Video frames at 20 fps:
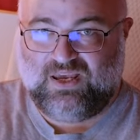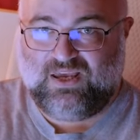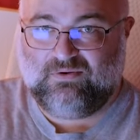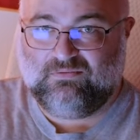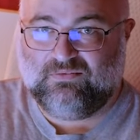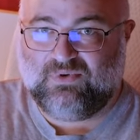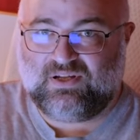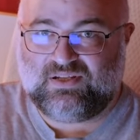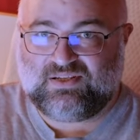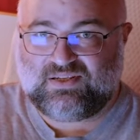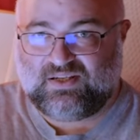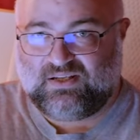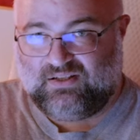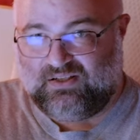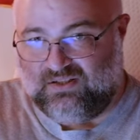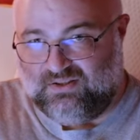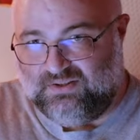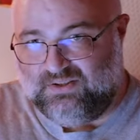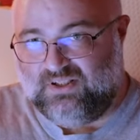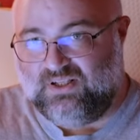it runs
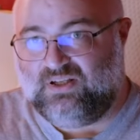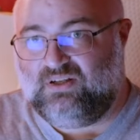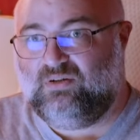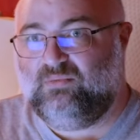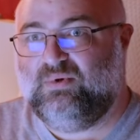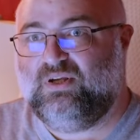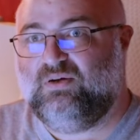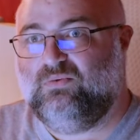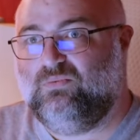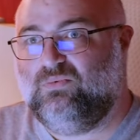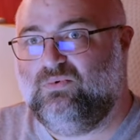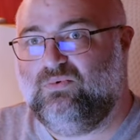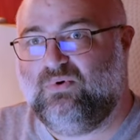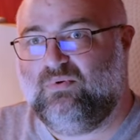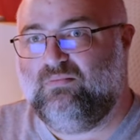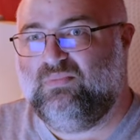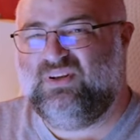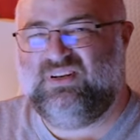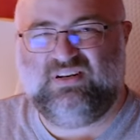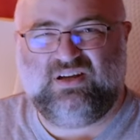a little bit
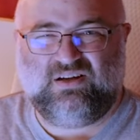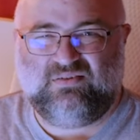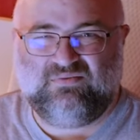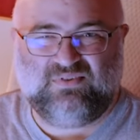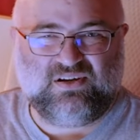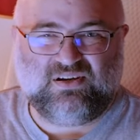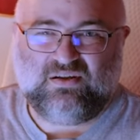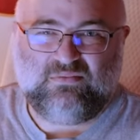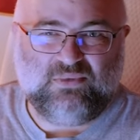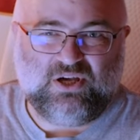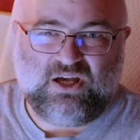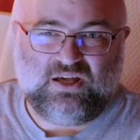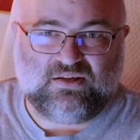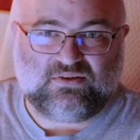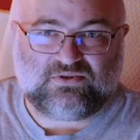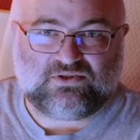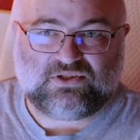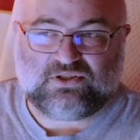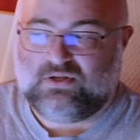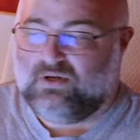warm, but not very
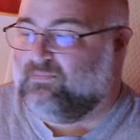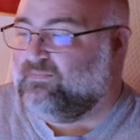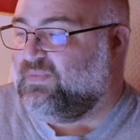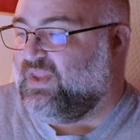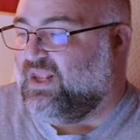much.